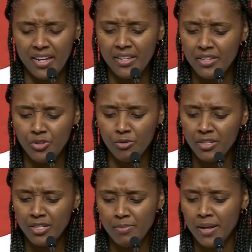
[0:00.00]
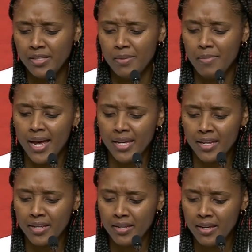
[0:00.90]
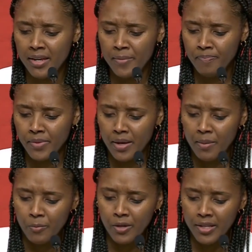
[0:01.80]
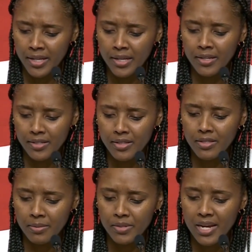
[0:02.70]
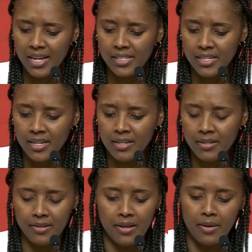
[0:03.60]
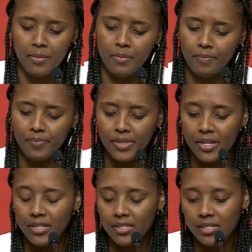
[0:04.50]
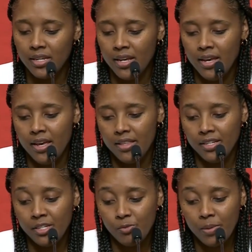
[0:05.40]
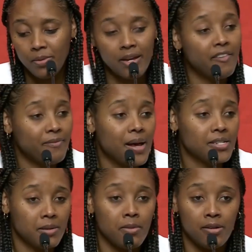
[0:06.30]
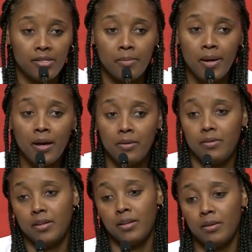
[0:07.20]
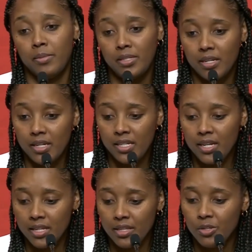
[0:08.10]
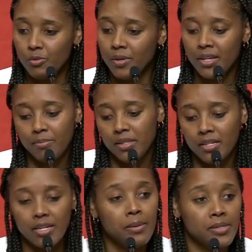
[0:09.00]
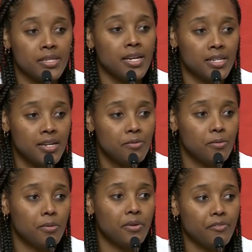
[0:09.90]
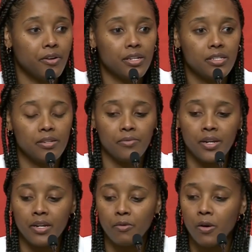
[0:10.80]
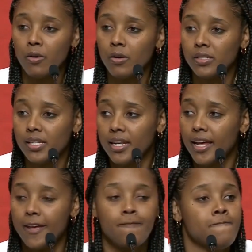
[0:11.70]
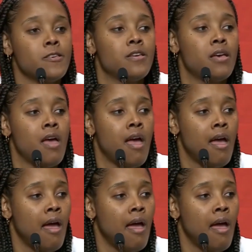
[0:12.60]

and Jewel just bouncing back and um, willing some shots in. Um, this this is what playoff basketball is about. Um, it's good to get this win, but the job is not done. We'll be focused and ready to roll on Sunday. All